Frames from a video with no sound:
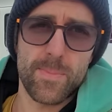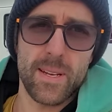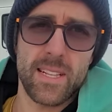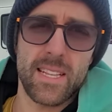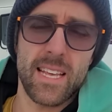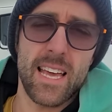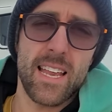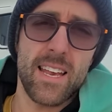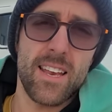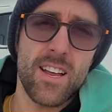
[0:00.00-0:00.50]
but
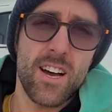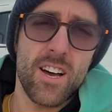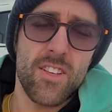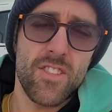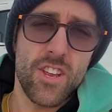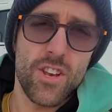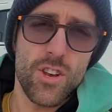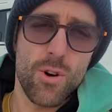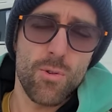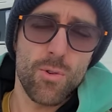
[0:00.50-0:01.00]
then on
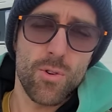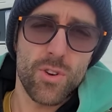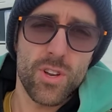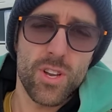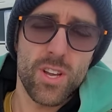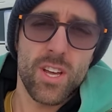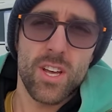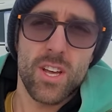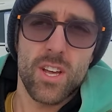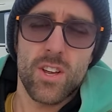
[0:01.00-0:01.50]
the Note
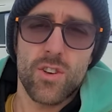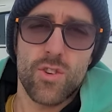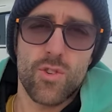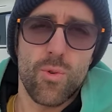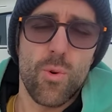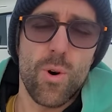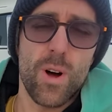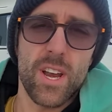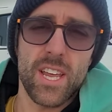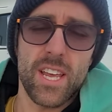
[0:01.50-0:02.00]

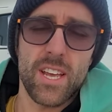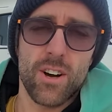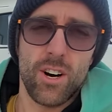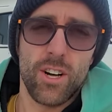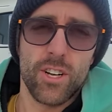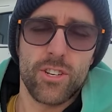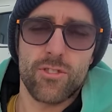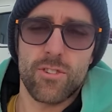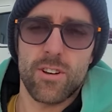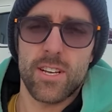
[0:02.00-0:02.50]
20
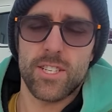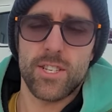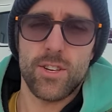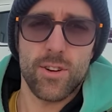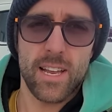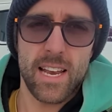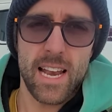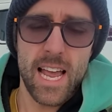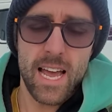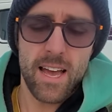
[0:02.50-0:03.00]
Ultras, you
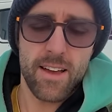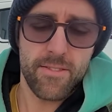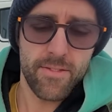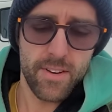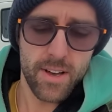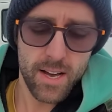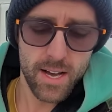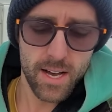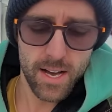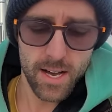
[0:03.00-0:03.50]
can have
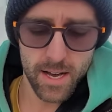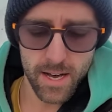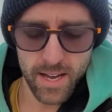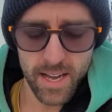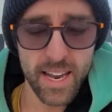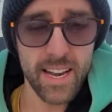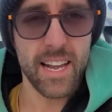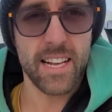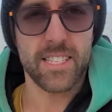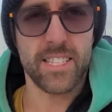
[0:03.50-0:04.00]
uh,
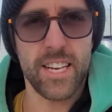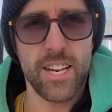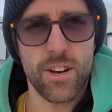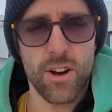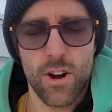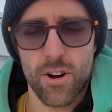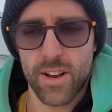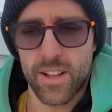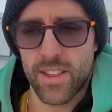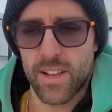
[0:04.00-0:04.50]
an SD
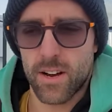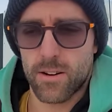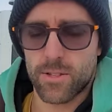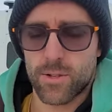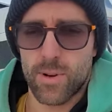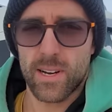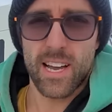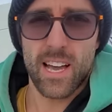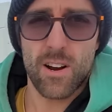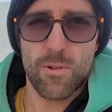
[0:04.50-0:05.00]
card in there,
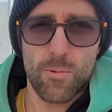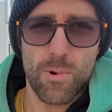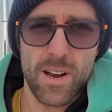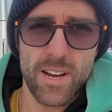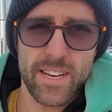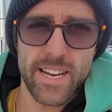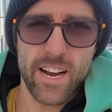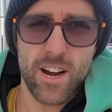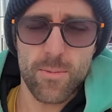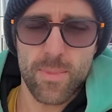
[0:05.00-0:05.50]
so I got a one
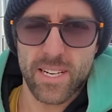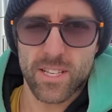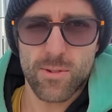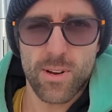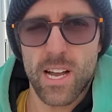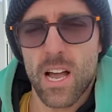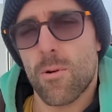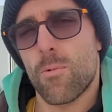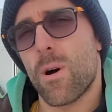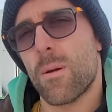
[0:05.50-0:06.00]
terabyte. So
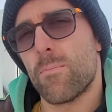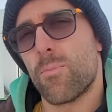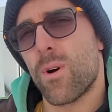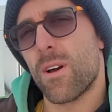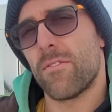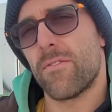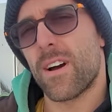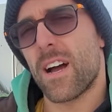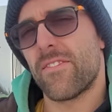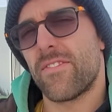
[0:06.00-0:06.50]
I got
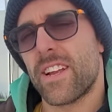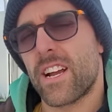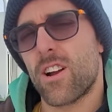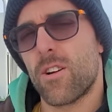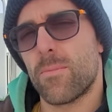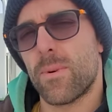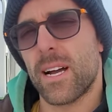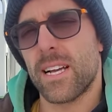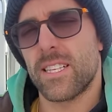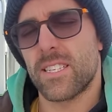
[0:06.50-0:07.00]
1.5
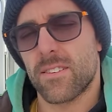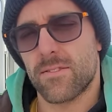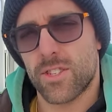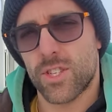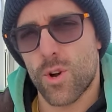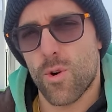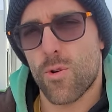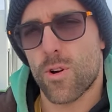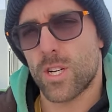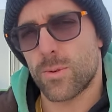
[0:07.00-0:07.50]
terabytes of
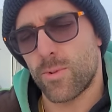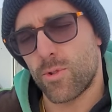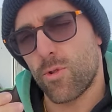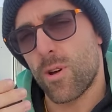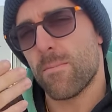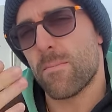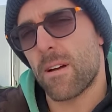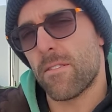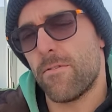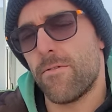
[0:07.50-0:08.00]
storage
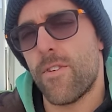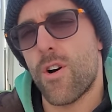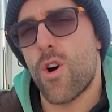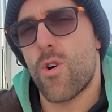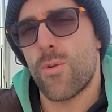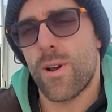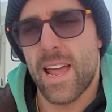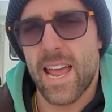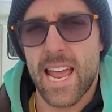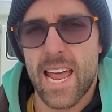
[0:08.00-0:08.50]
between my
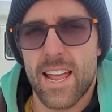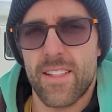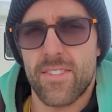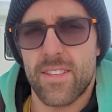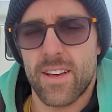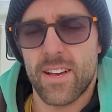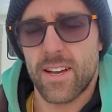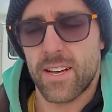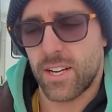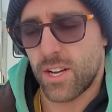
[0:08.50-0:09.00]
phone and
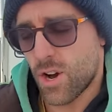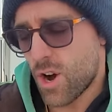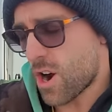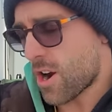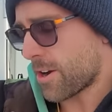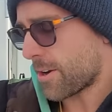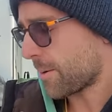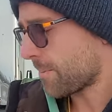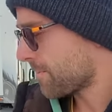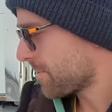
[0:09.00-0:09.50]
the card.